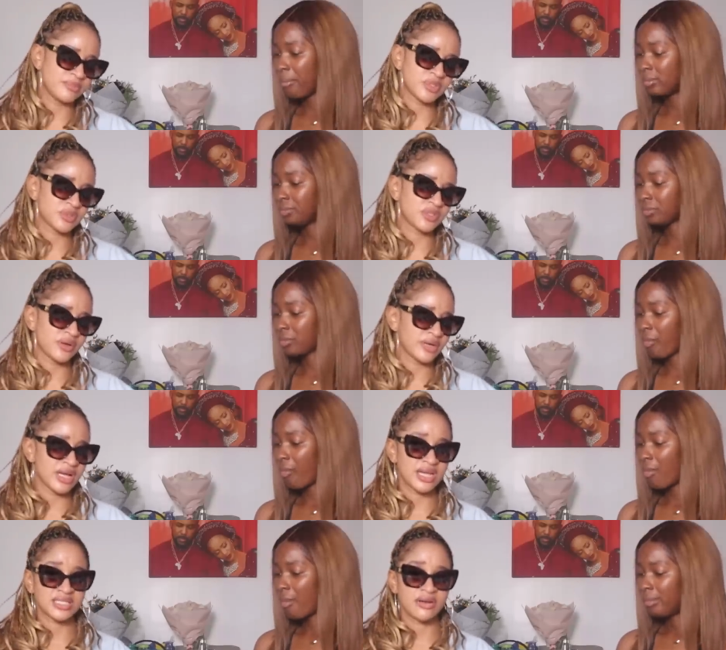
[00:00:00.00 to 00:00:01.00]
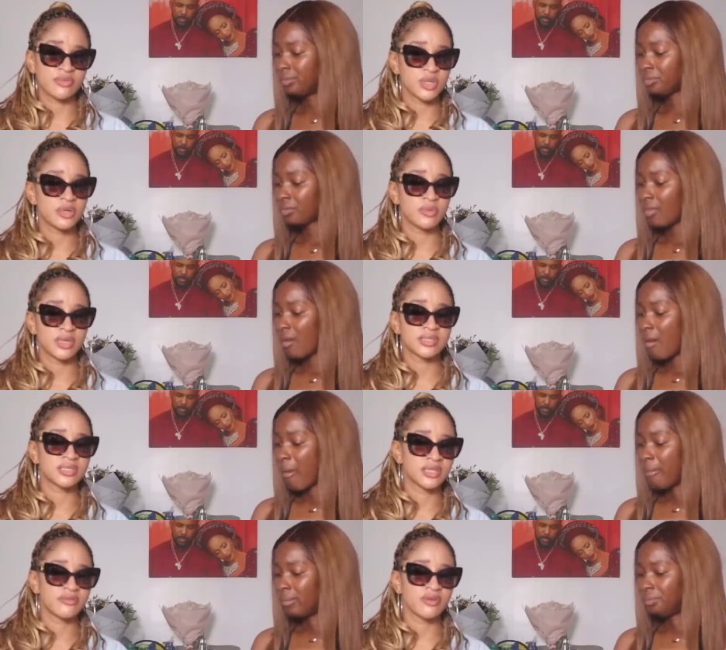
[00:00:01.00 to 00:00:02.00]
Speaker 1: I'm so sorry, guys. I really wanted to
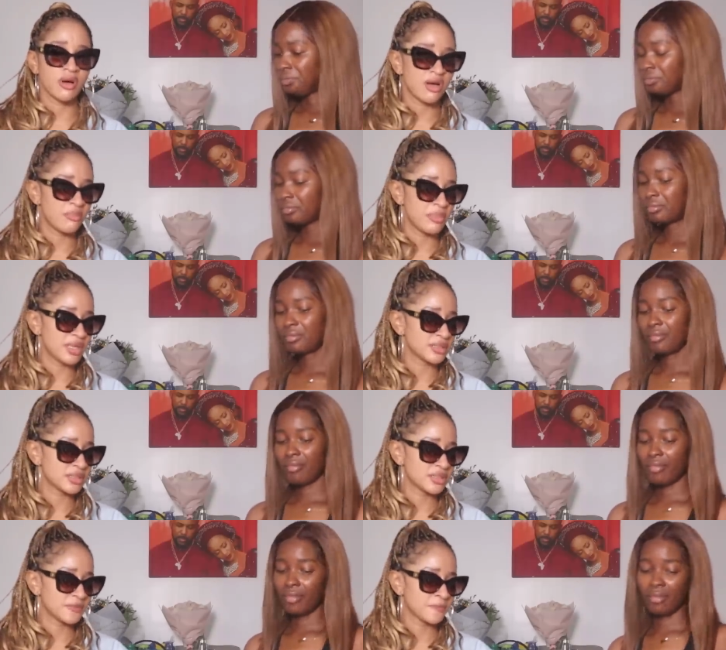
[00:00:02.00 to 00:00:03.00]
give you our best.